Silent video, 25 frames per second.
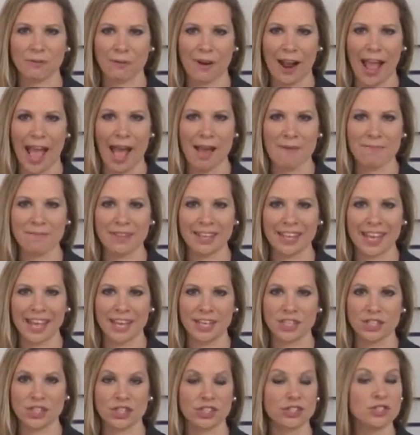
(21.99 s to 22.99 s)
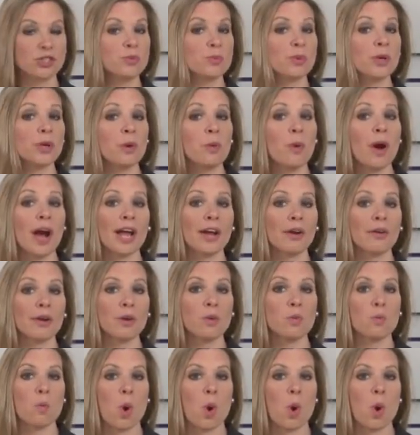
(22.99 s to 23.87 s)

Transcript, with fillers: for applications requiring